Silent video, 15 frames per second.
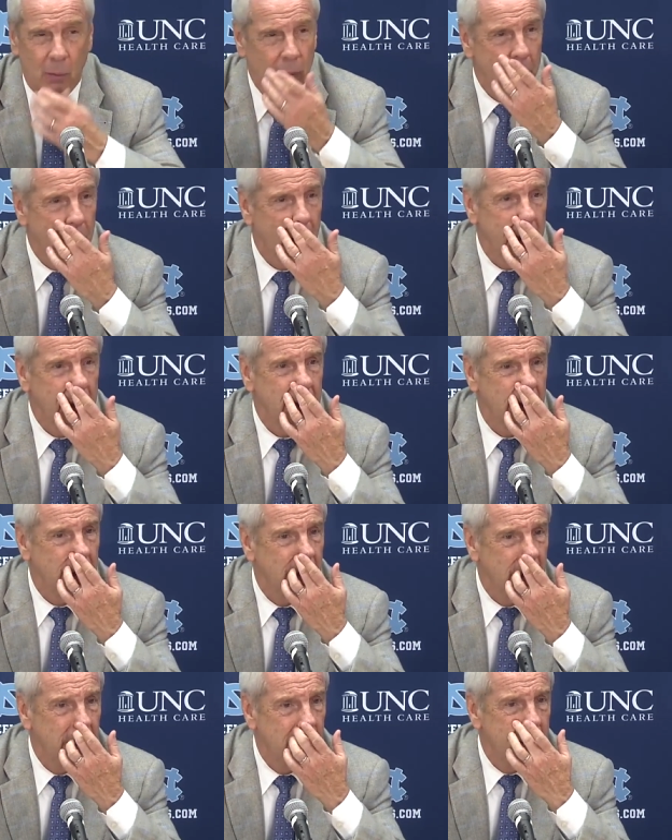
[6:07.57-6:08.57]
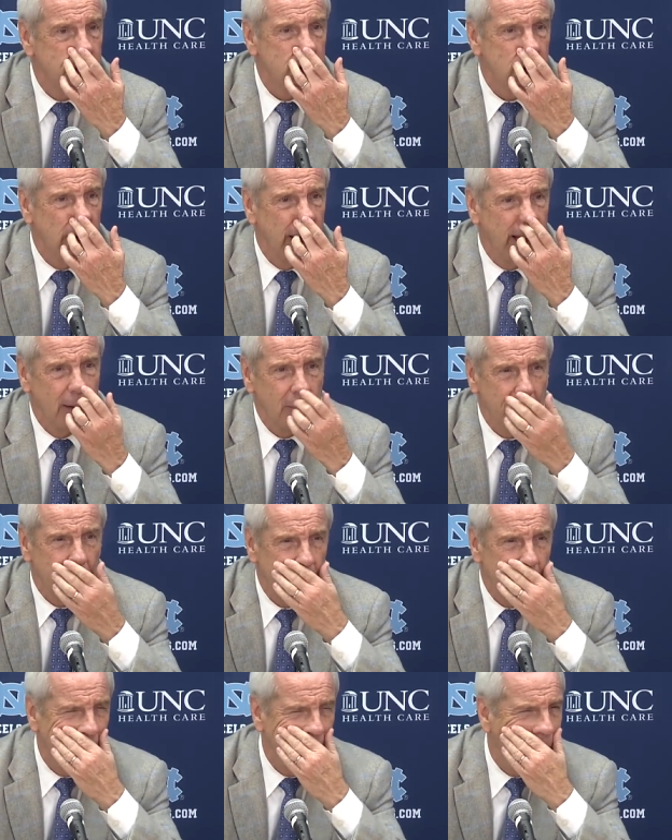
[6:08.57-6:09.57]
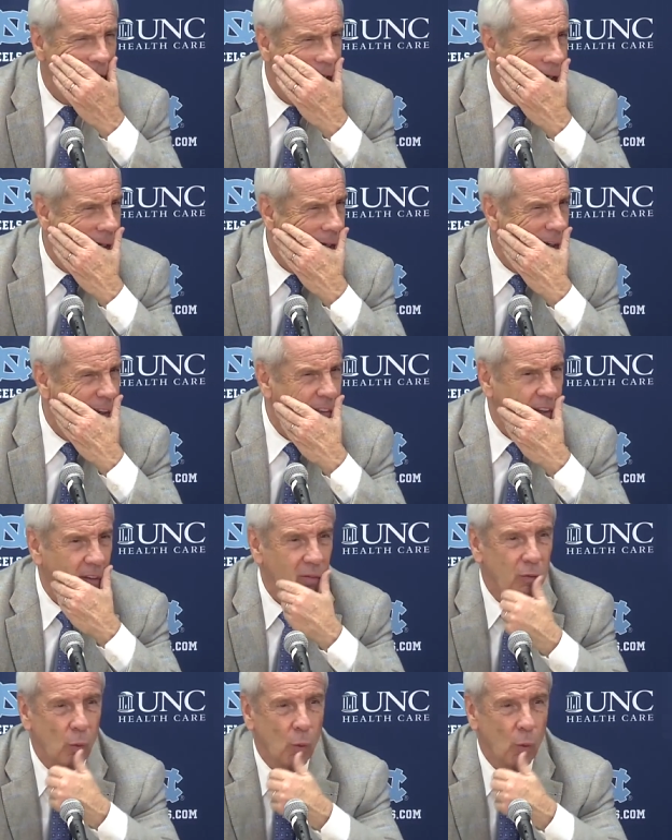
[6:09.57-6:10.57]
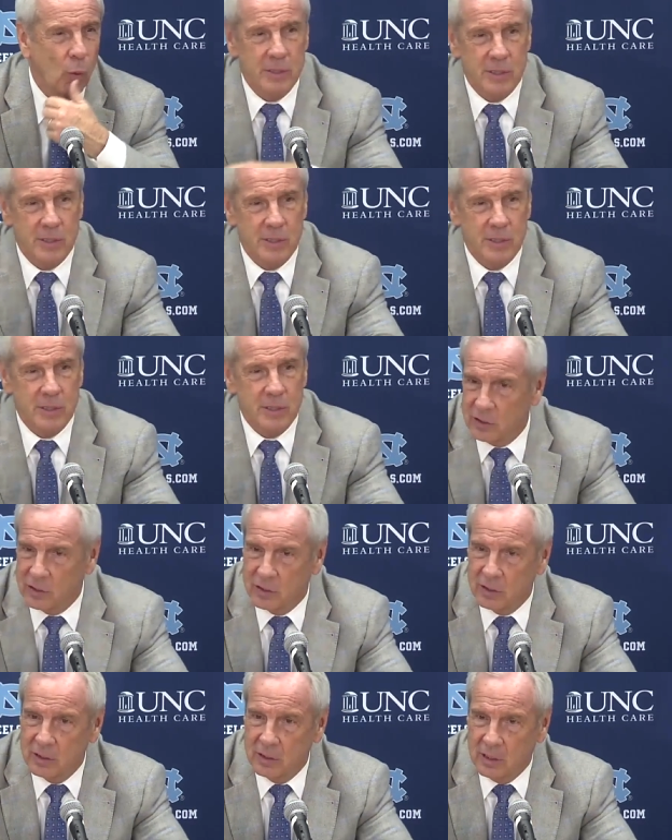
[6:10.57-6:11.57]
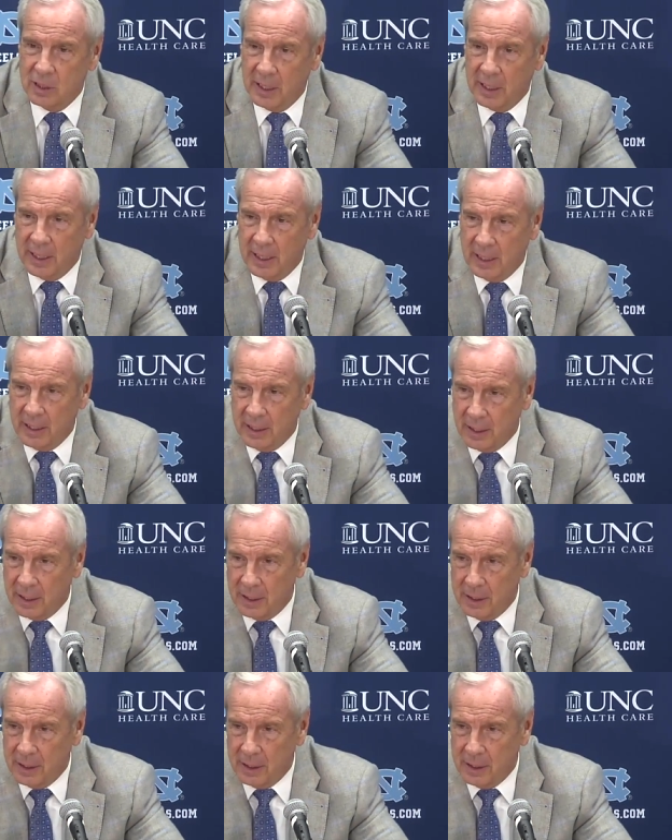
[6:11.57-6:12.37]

We played the trap, uh, I think four possessions, and uh,